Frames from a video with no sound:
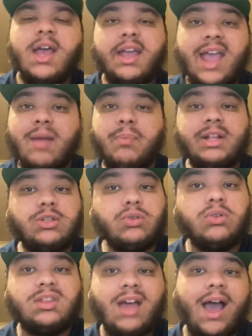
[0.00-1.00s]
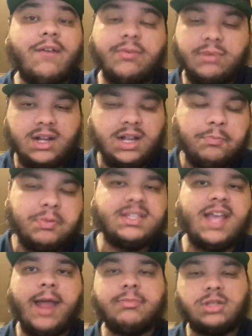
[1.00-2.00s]
Can we do that from the Clippers
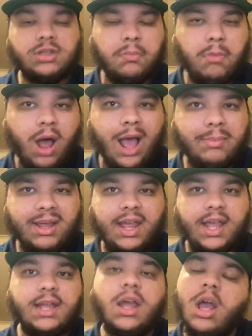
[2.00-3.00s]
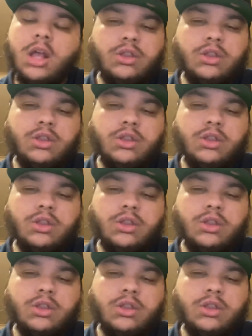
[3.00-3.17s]
game to the Miami Heat?